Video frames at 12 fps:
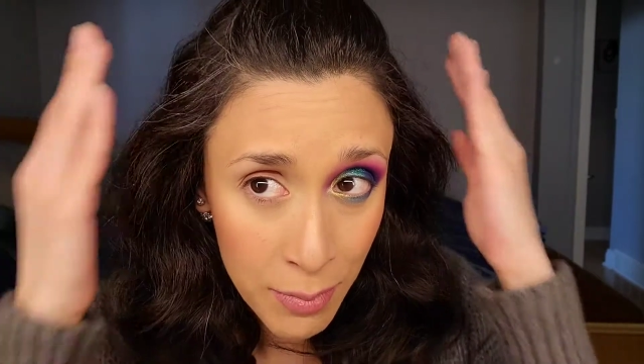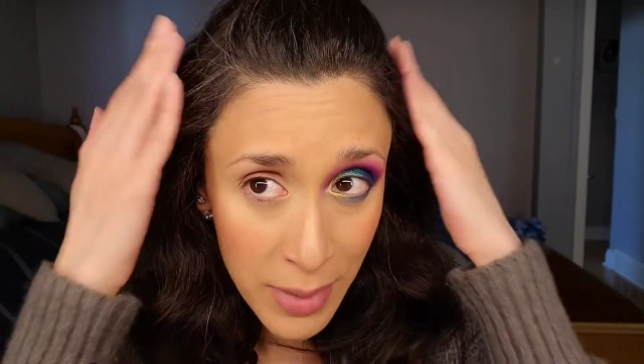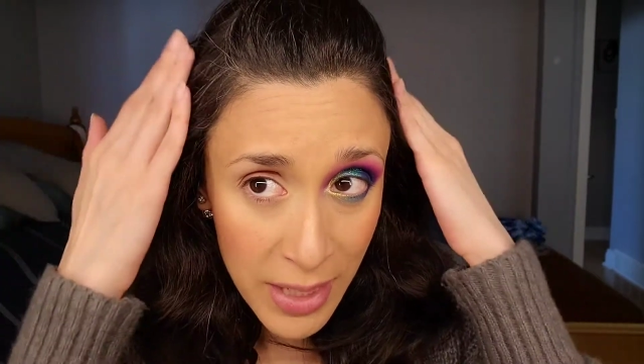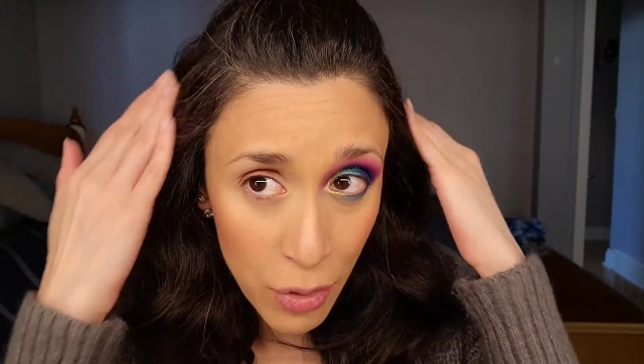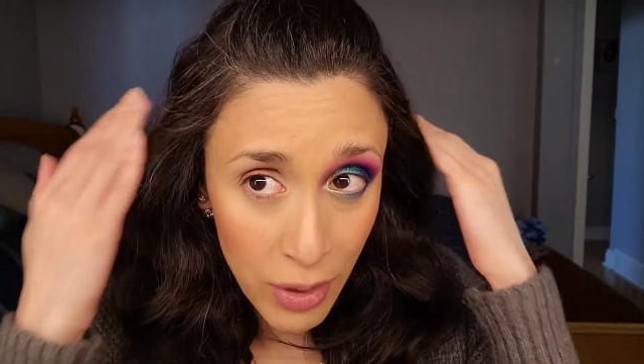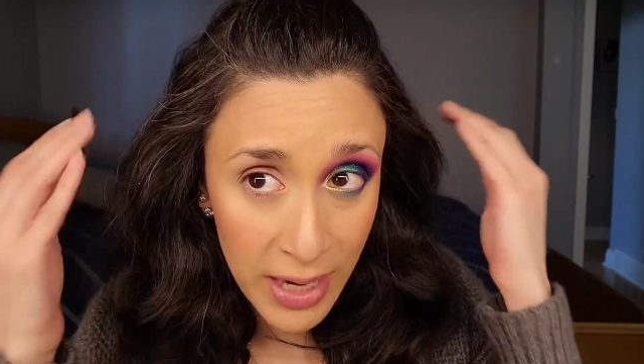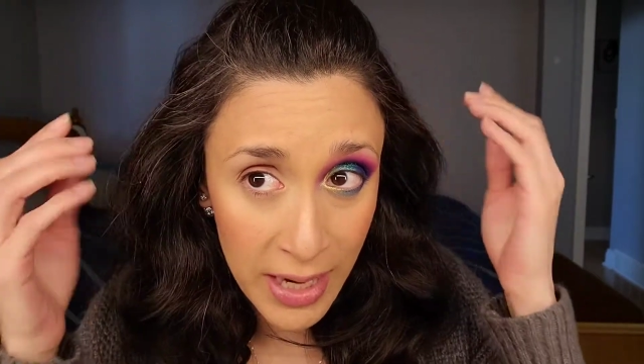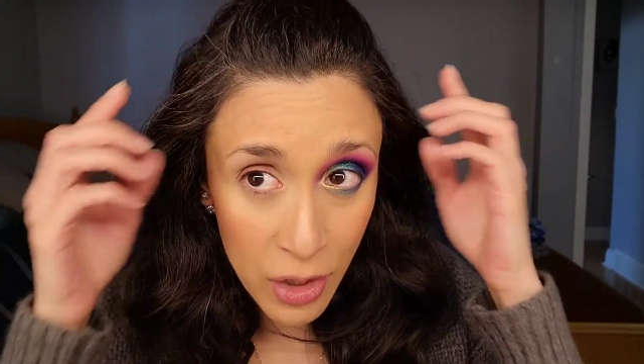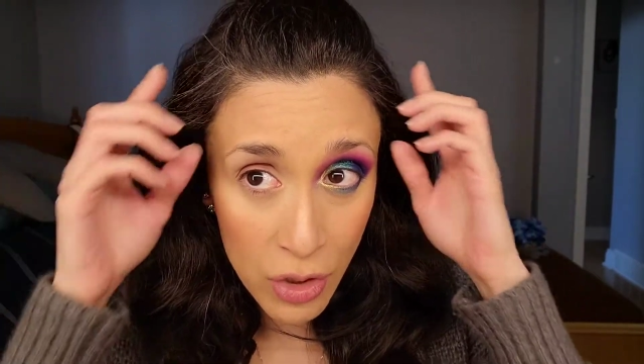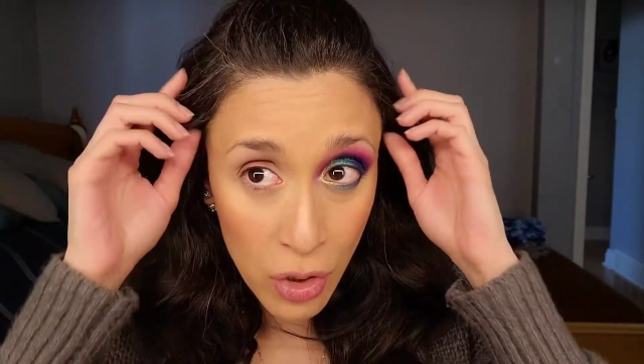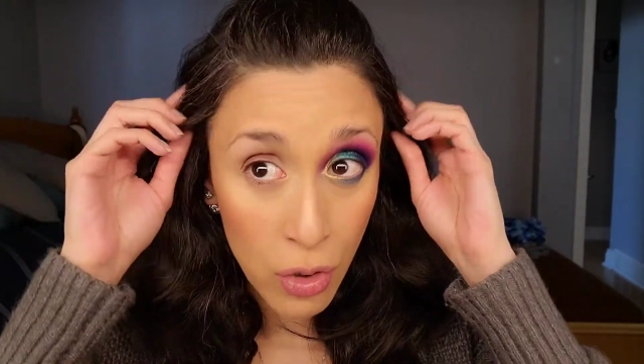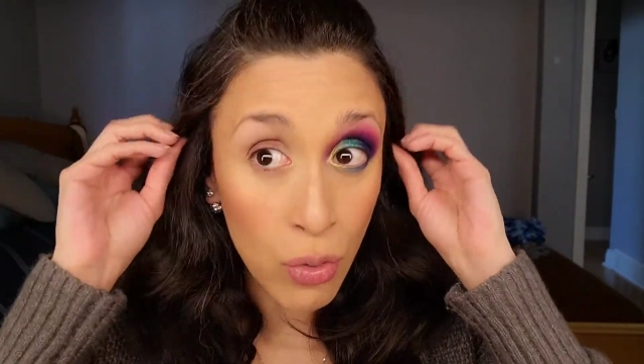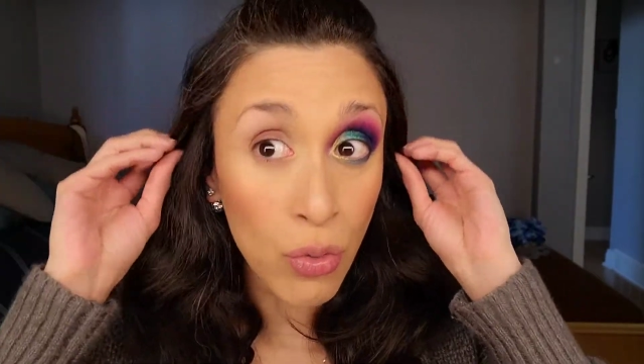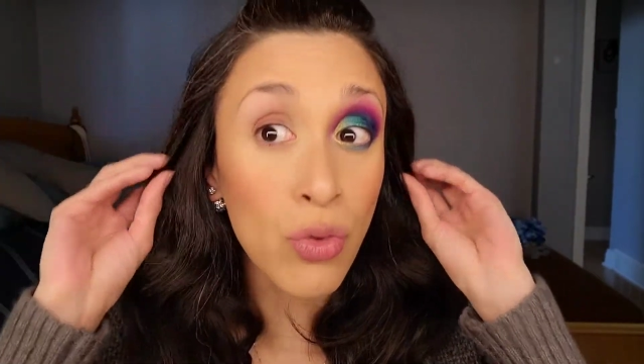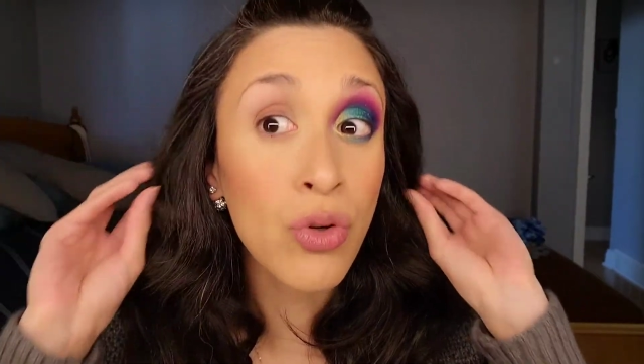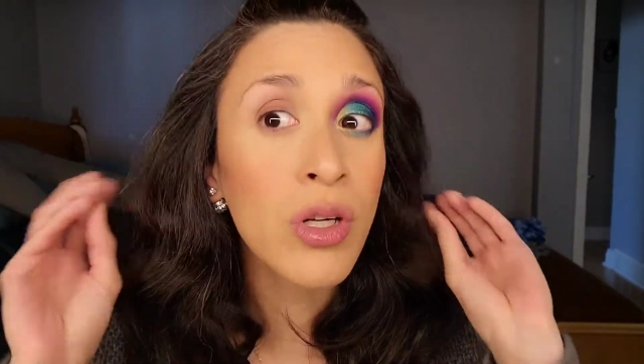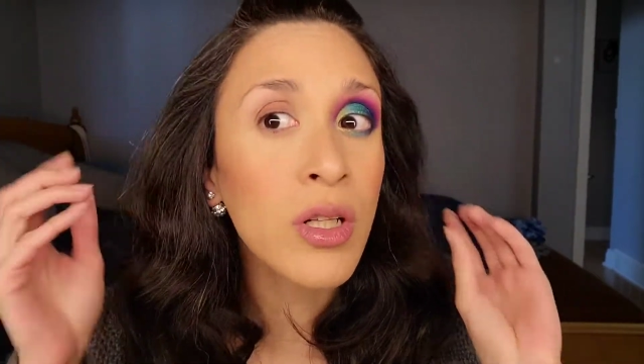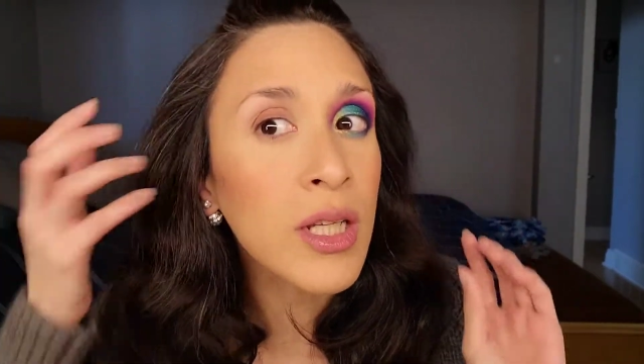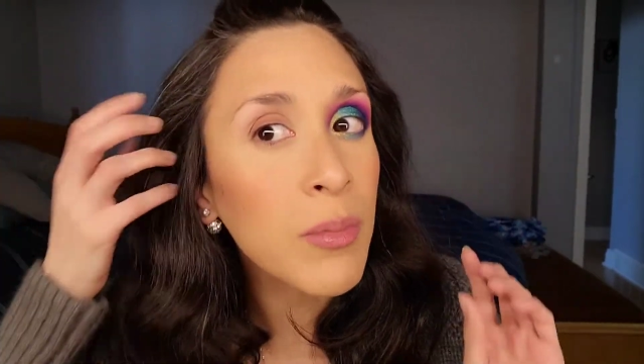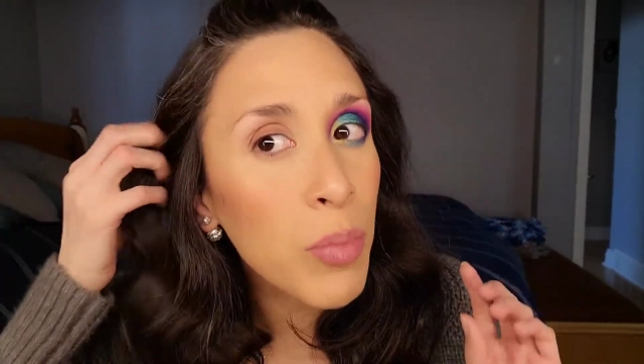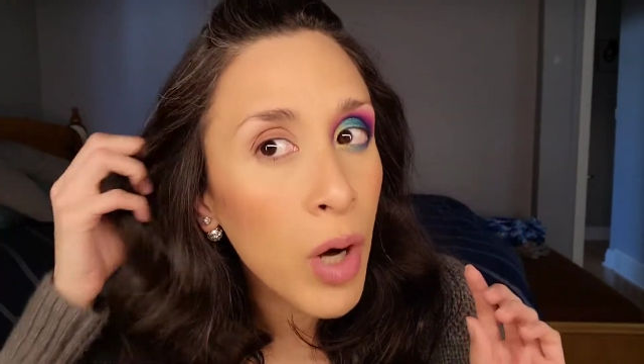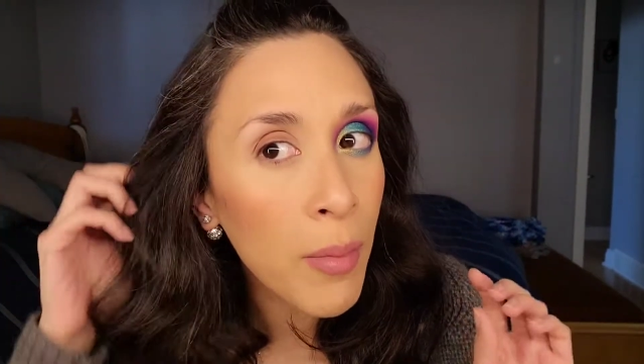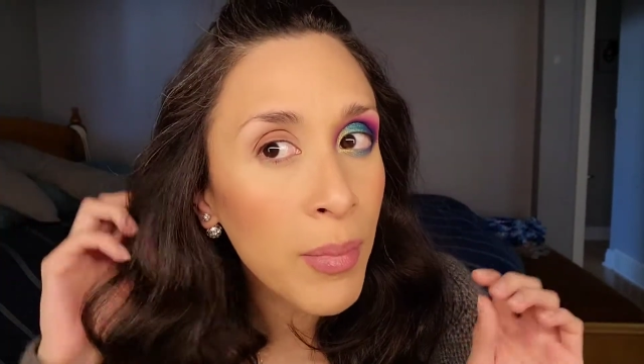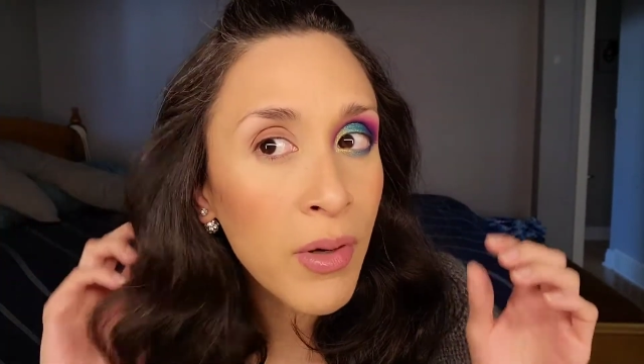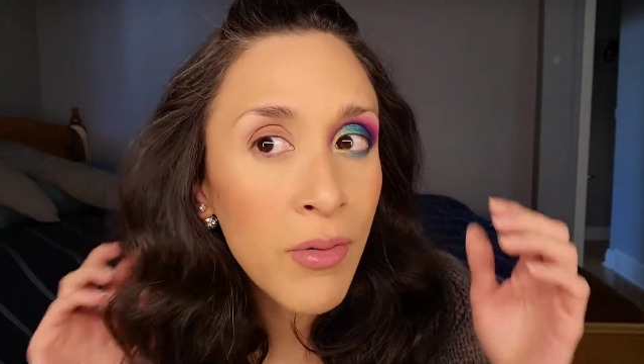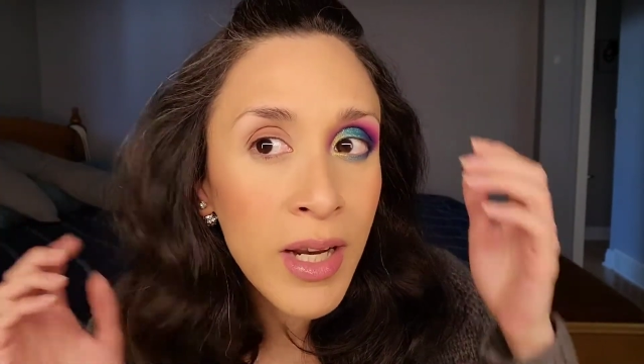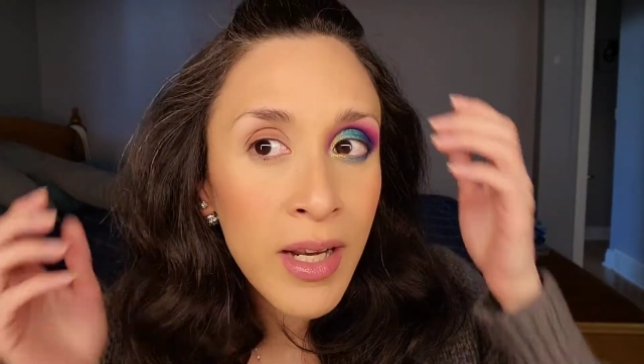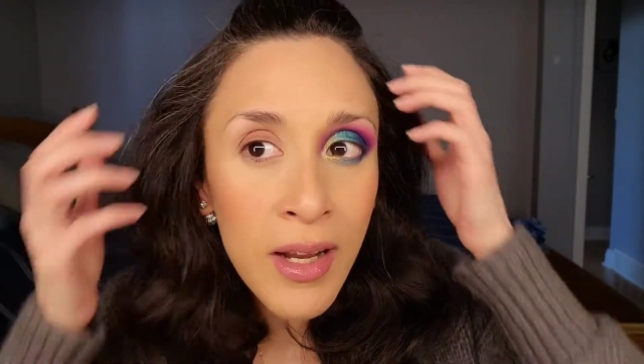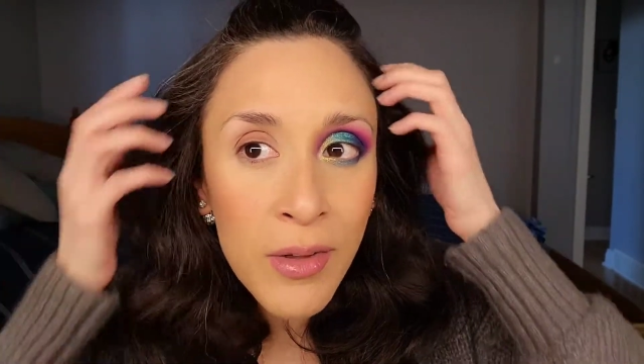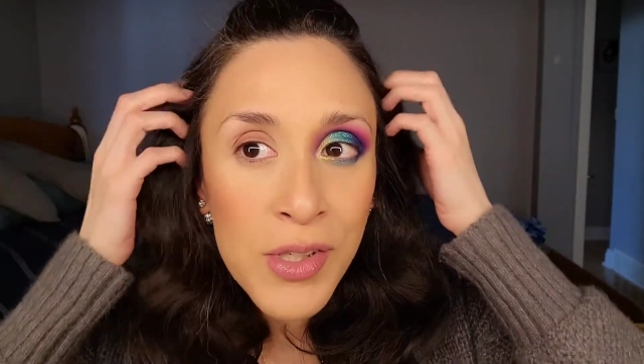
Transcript: my gray hairs are really popping right now.